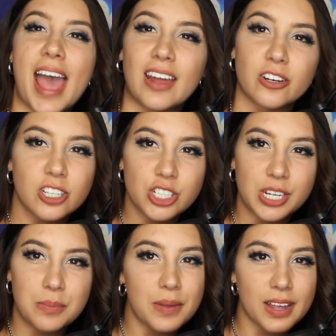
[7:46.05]

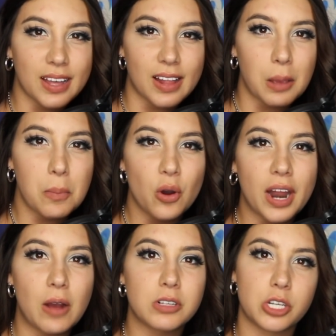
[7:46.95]
energy being like put
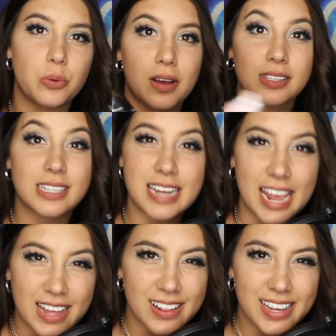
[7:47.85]
out to us
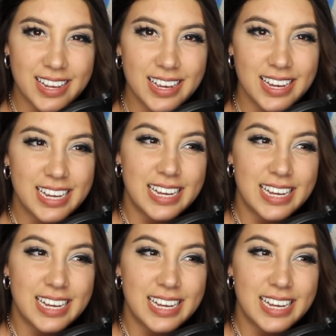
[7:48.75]
daily?